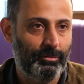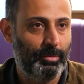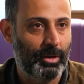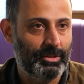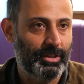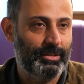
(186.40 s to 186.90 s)
of
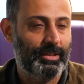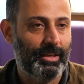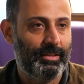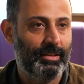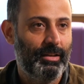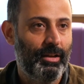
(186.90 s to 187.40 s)
projects
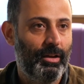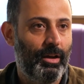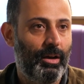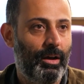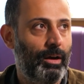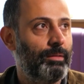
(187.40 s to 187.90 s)
that
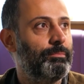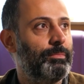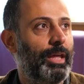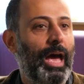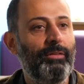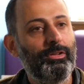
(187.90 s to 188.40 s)

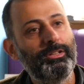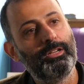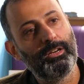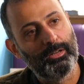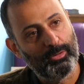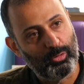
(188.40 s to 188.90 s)
they haven't
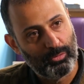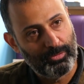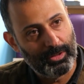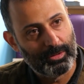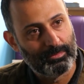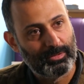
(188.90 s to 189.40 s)
turned to
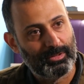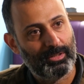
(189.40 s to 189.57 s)
films.